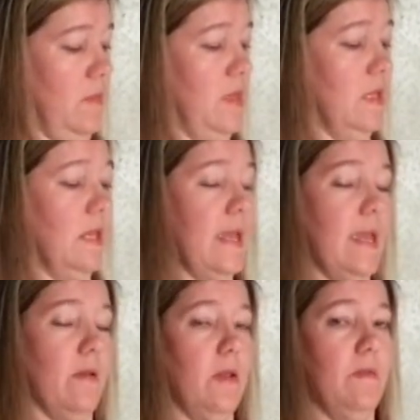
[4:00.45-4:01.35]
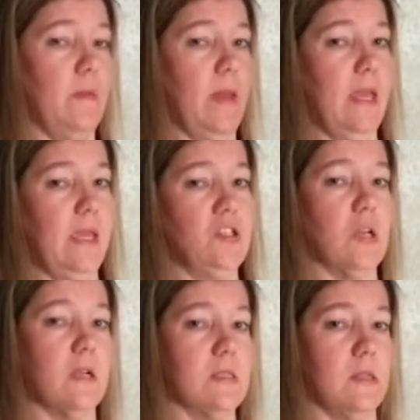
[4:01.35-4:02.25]
the layout of the page
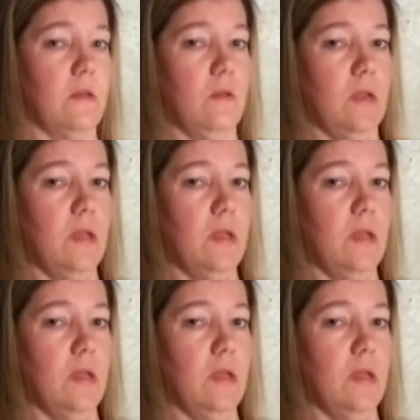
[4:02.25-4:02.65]
also